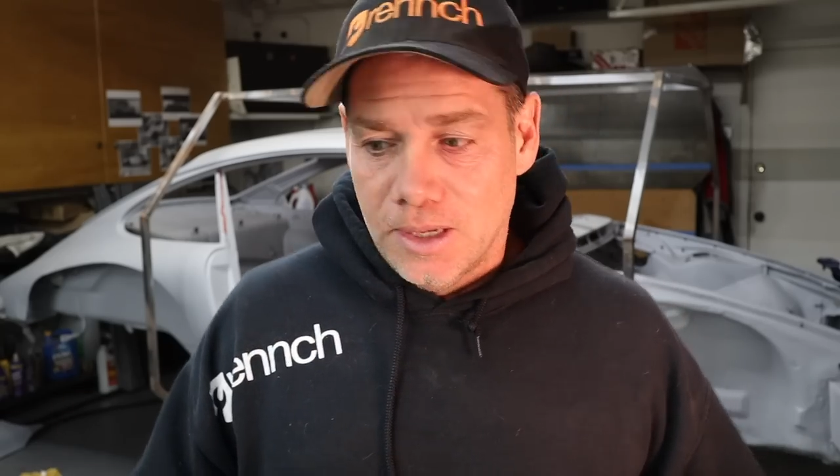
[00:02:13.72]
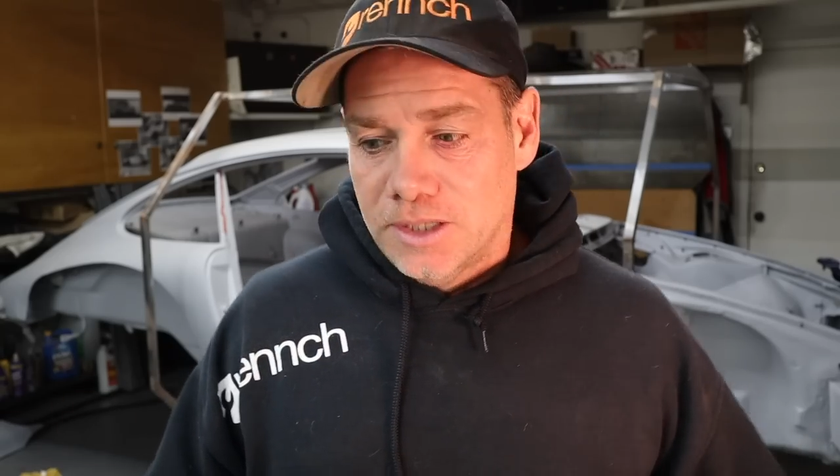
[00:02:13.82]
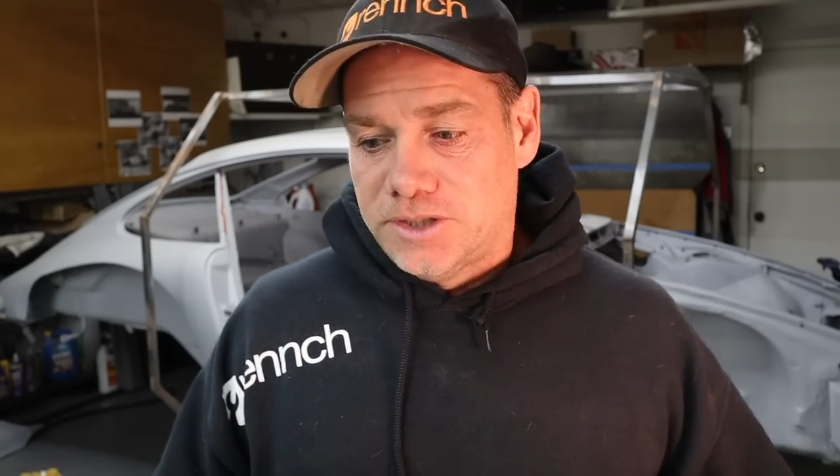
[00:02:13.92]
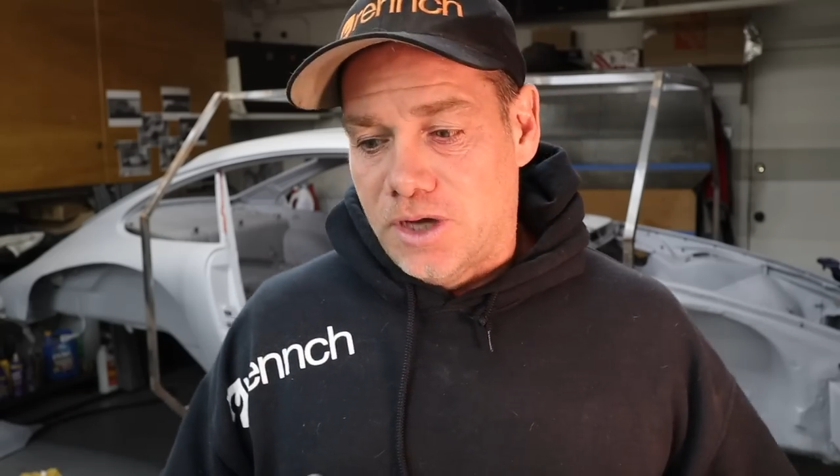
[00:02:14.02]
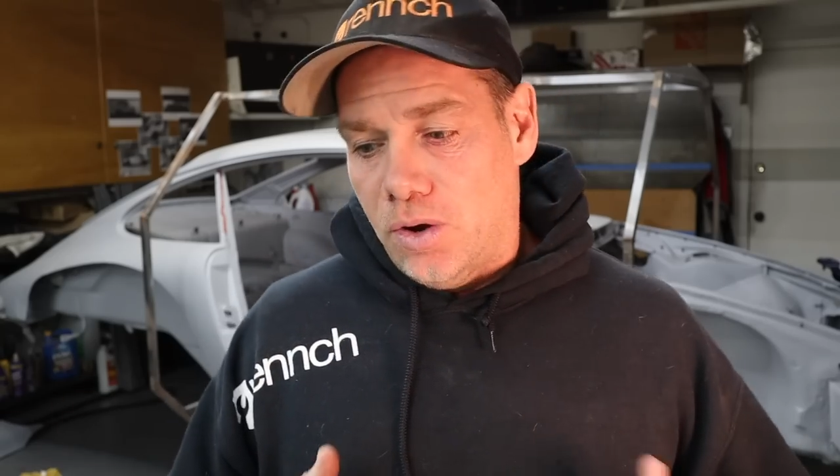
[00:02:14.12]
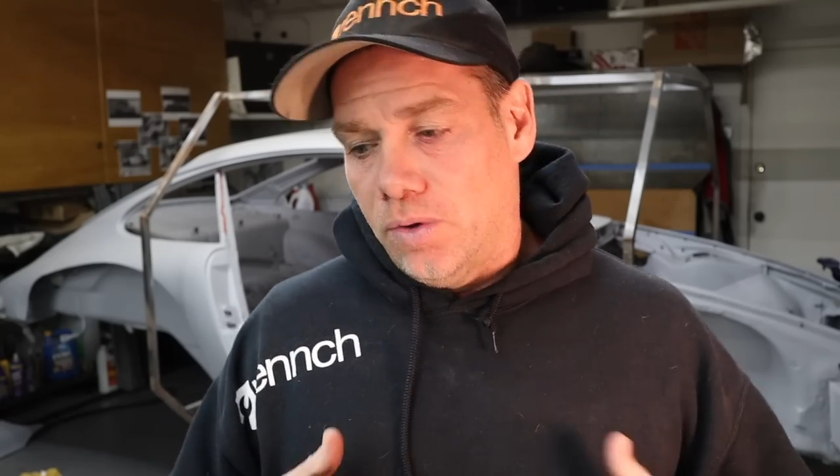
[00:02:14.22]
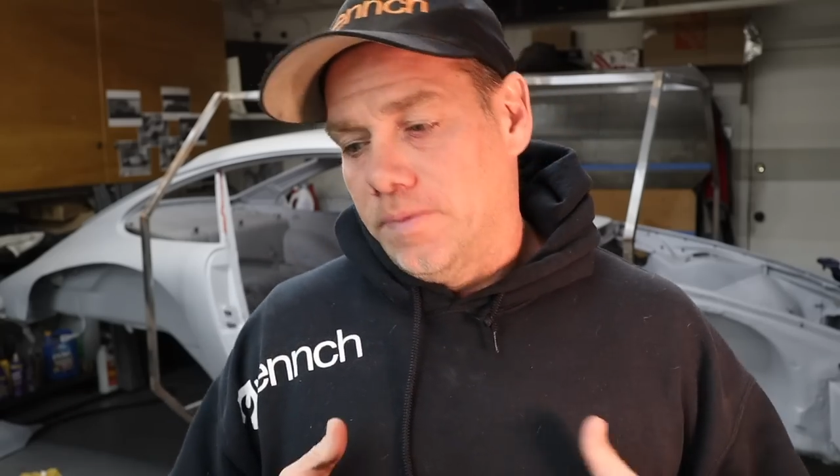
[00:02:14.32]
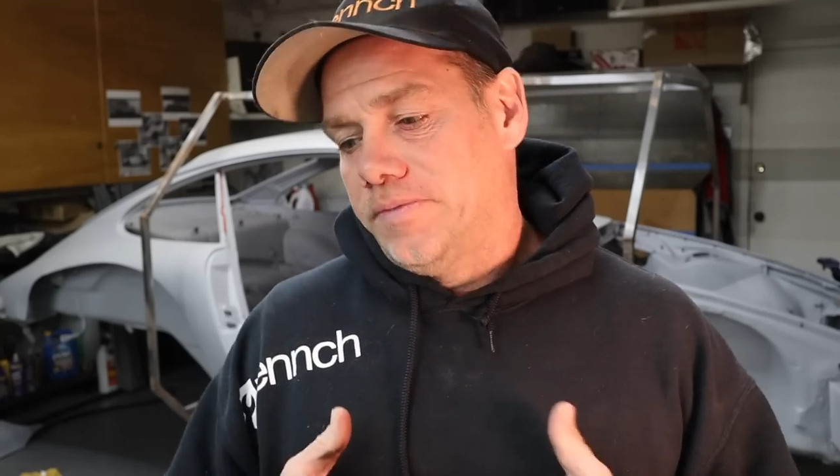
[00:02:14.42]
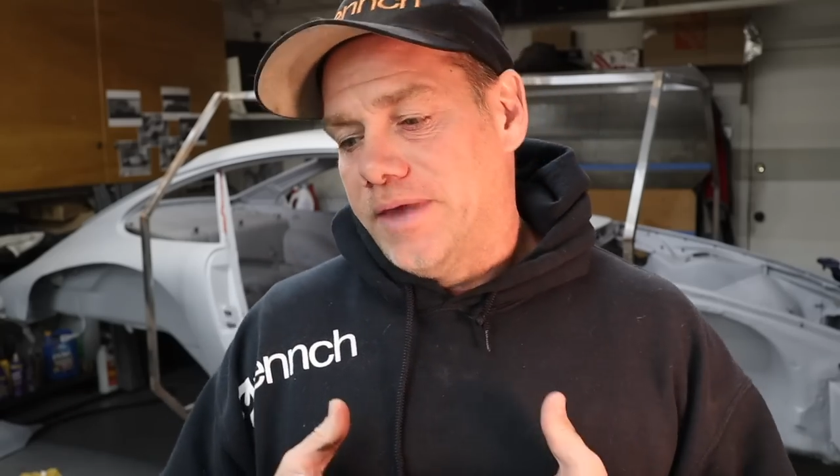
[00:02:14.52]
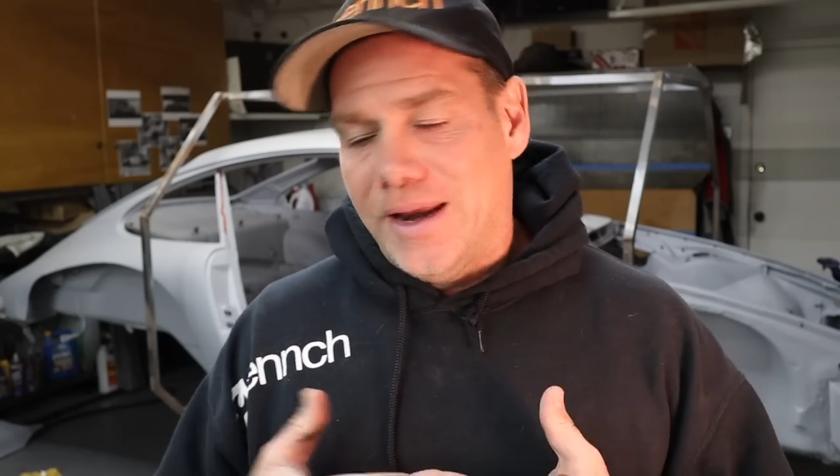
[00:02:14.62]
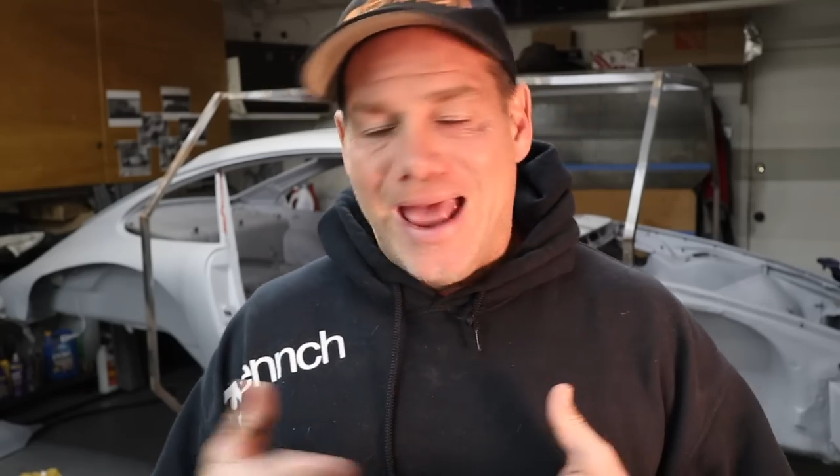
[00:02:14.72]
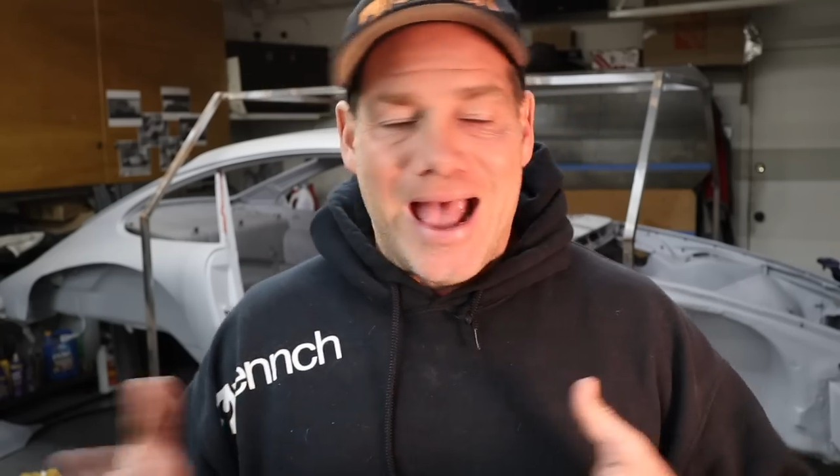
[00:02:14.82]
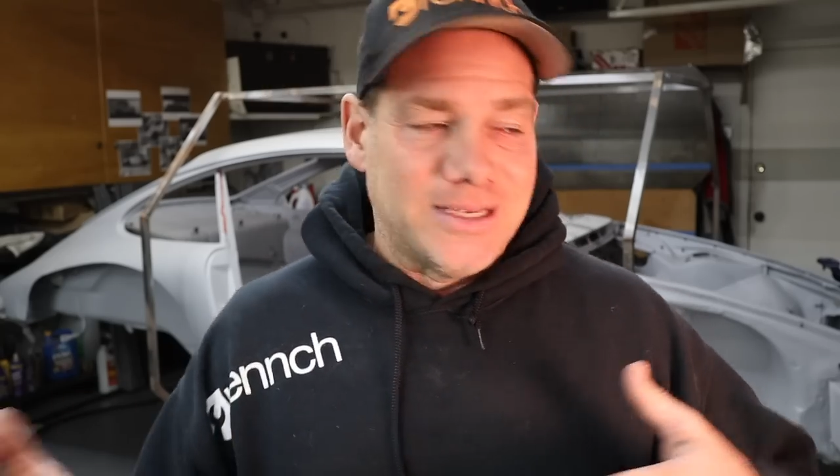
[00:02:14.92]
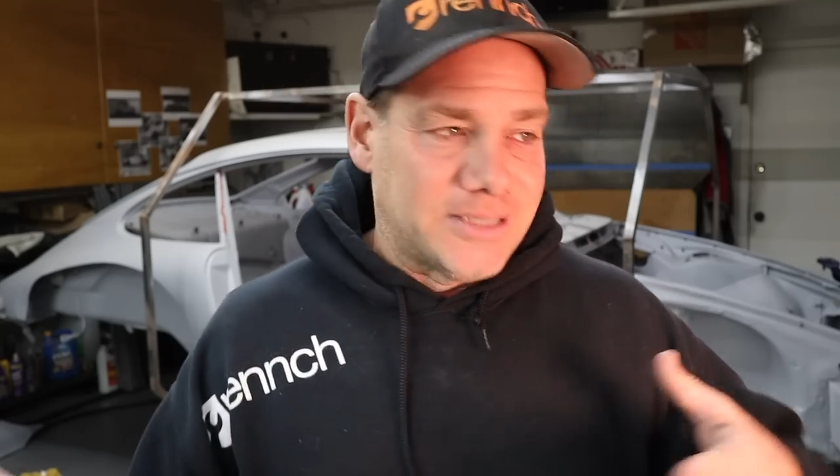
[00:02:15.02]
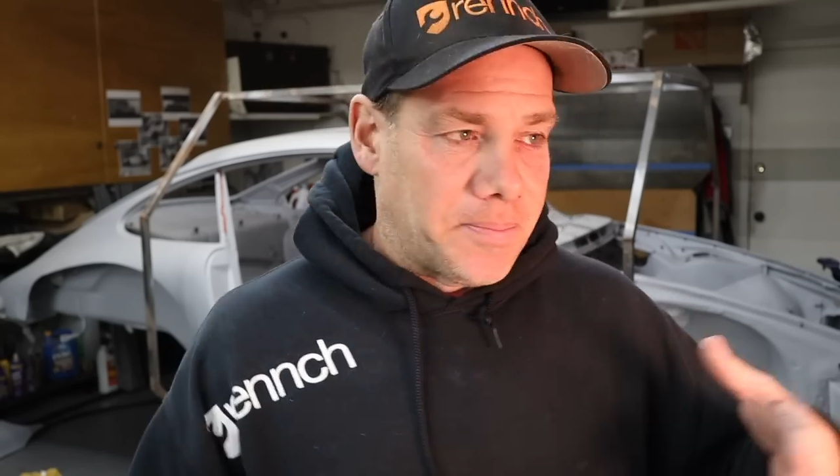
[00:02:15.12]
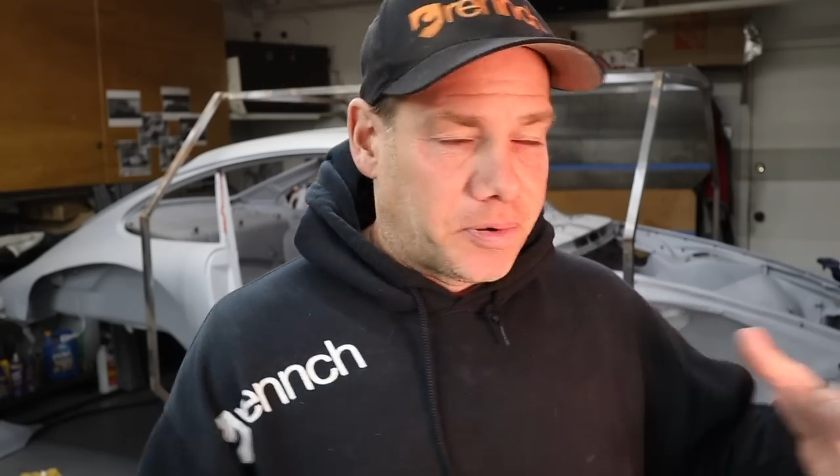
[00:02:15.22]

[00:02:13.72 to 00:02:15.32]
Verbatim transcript: so that as I